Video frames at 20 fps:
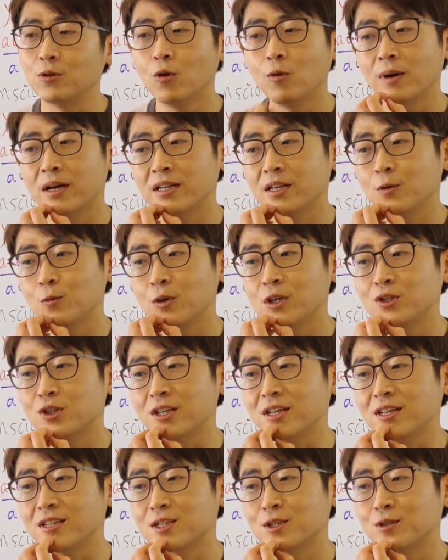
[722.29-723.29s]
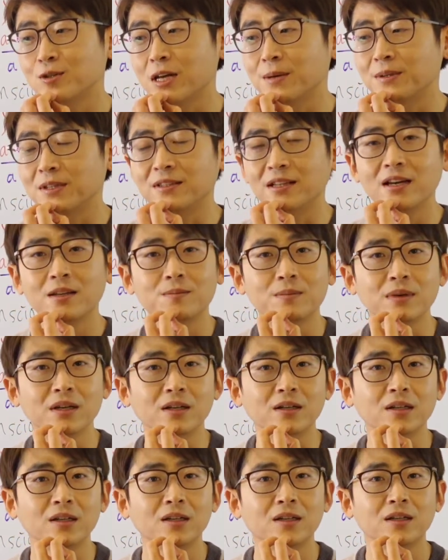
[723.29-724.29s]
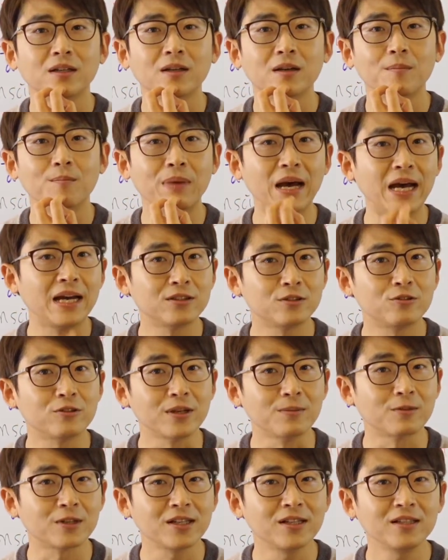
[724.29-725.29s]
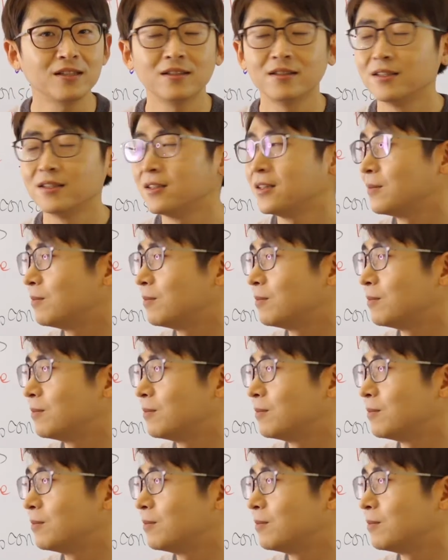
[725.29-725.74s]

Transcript: nobody wishes to have a nightmare, bad dream, right?